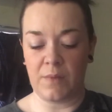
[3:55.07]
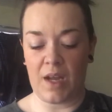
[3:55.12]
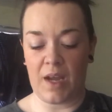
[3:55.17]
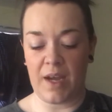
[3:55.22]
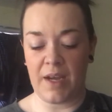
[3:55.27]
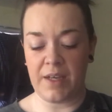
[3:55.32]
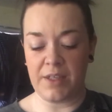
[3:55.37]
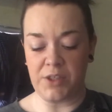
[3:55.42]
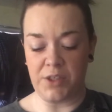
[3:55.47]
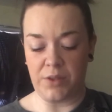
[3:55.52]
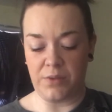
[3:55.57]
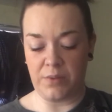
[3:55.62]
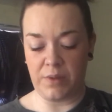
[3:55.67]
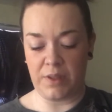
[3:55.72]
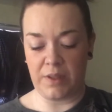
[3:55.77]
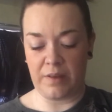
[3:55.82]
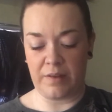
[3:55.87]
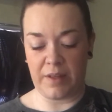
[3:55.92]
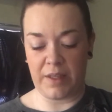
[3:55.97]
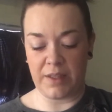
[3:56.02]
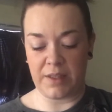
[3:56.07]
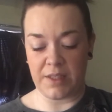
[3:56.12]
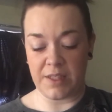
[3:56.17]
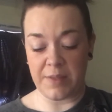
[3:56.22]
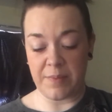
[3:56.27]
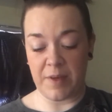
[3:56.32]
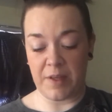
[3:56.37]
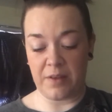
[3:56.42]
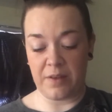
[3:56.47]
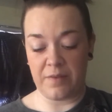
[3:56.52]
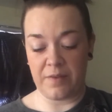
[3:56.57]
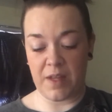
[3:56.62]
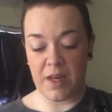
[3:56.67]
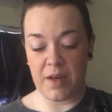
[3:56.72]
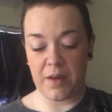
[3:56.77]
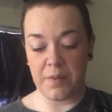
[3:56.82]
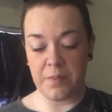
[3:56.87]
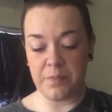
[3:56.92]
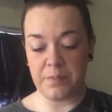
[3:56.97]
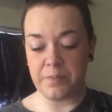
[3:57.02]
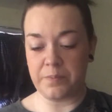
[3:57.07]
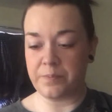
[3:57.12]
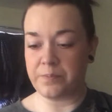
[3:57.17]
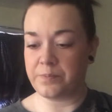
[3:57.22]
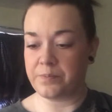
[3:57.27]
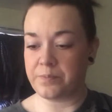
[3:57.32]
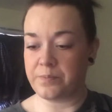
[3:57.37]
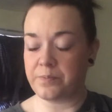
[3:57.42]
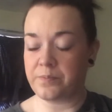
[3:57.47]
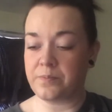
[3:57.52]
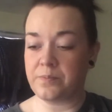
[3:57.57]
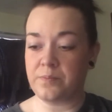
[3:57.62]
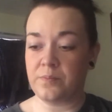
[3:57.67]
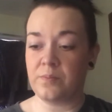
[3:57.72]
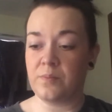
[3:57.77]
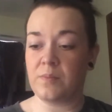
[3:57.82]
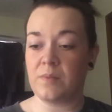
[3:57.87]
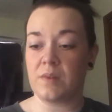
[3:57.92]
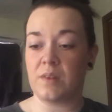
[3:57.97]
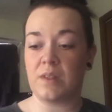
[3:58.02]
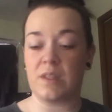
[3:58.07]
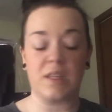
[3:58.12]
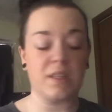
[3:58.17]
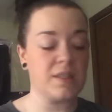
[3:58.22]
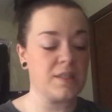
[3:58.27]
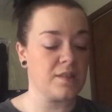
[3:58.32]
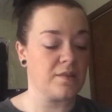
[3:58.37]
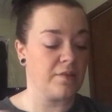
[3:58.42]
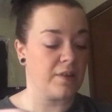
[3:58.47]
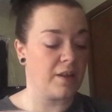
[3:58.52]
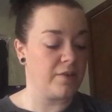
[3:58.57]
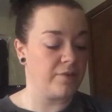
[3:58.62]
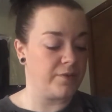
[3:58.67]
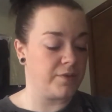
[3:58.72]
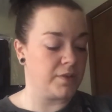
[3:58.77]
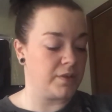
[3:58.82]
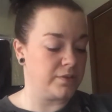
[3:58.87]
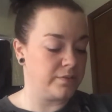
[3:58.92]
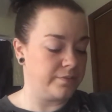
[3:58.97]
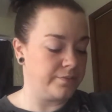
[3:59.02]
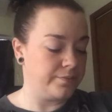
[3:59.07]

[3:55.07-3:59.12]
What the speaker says: I actually really like the smell of that. That's delightful.